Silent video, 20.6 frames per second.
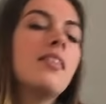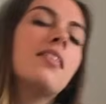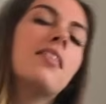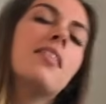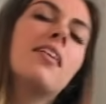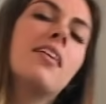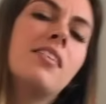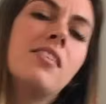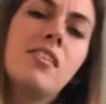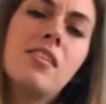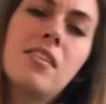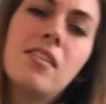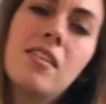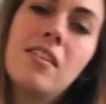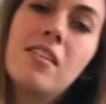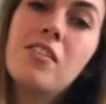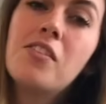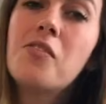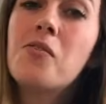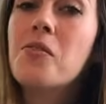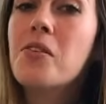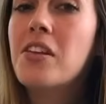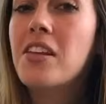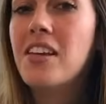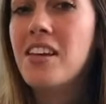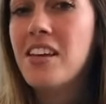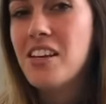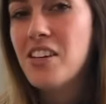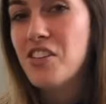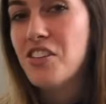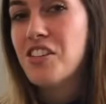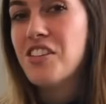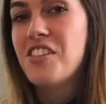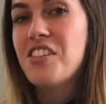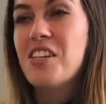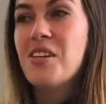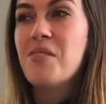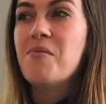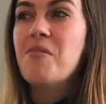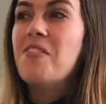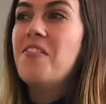It's a really
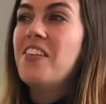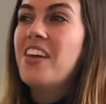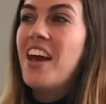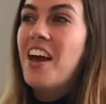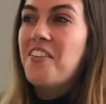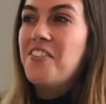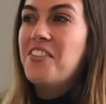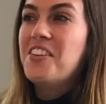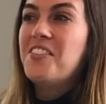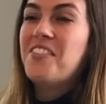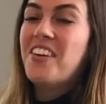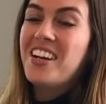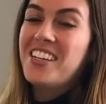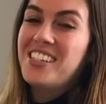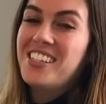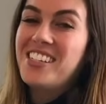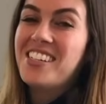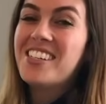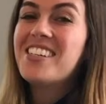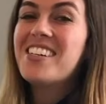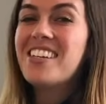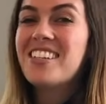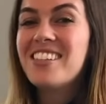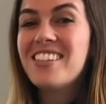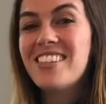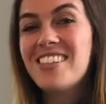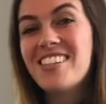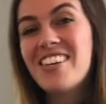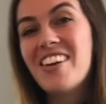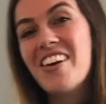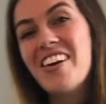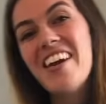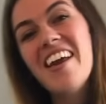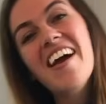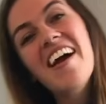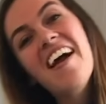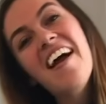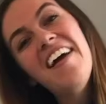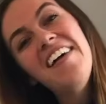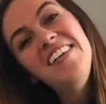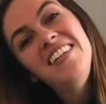interesting movie. I would watch it. It's good.
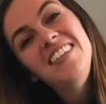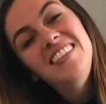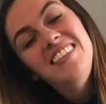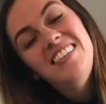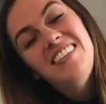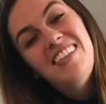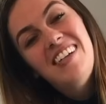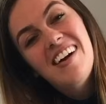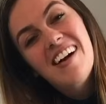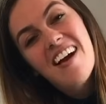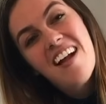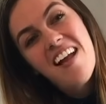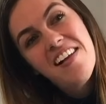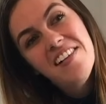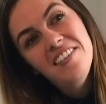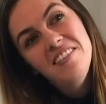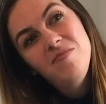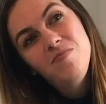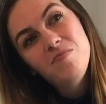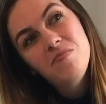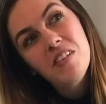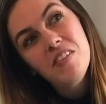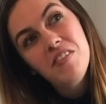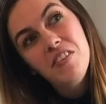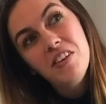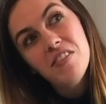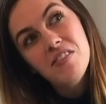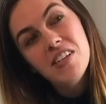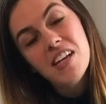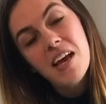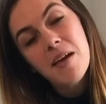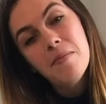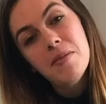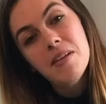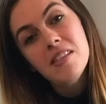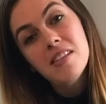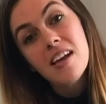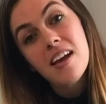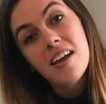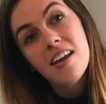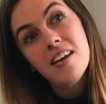If you have time,
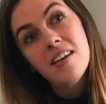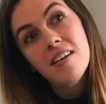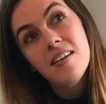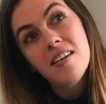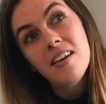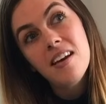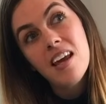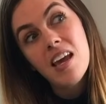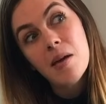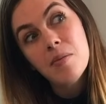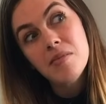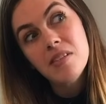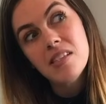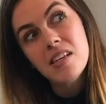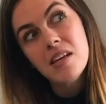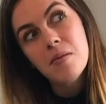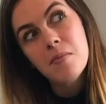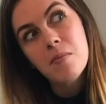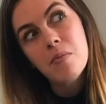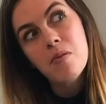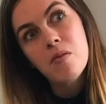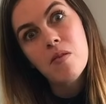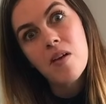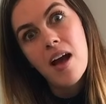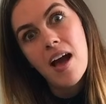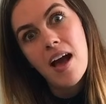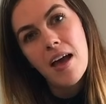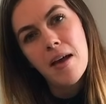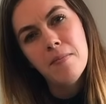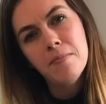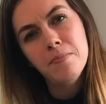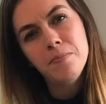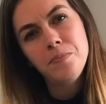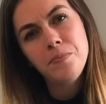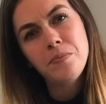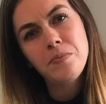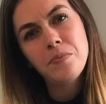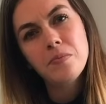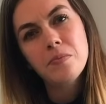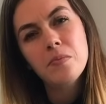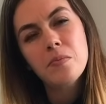it's on Amazon Prime.
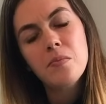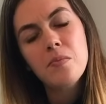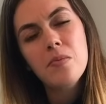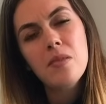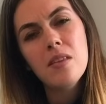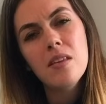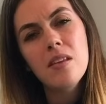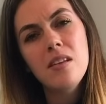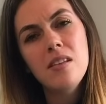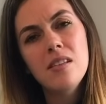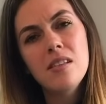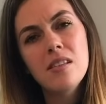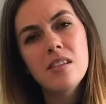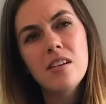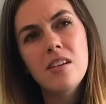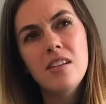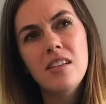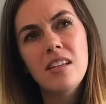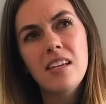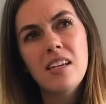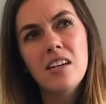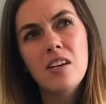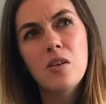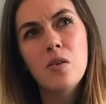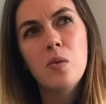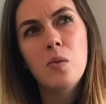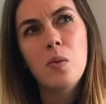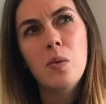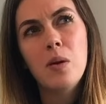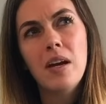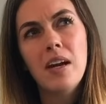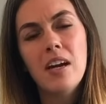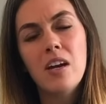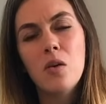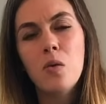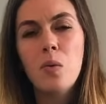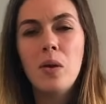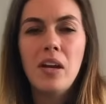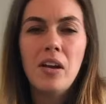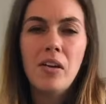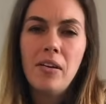It's called like
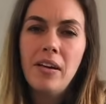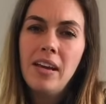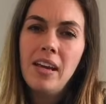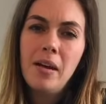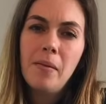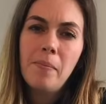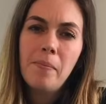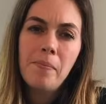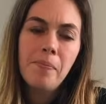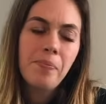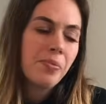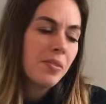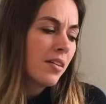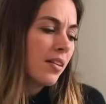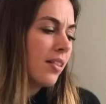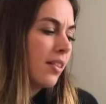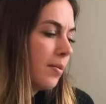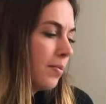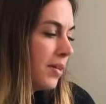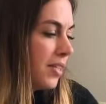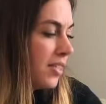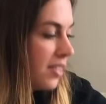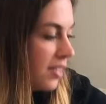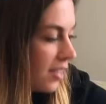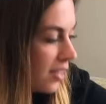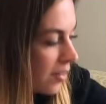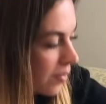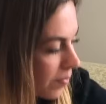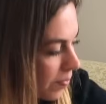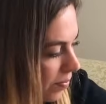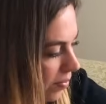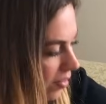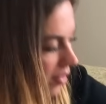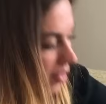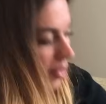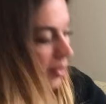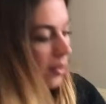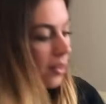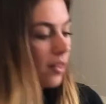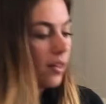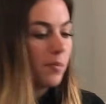Aquarium. Let me see
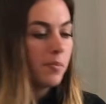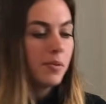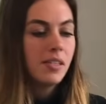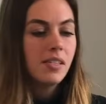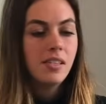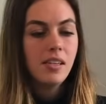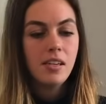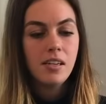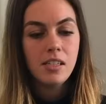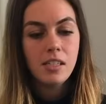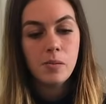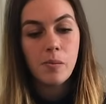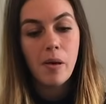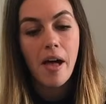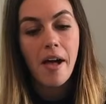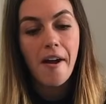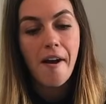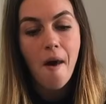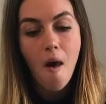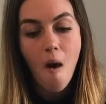how to spell it.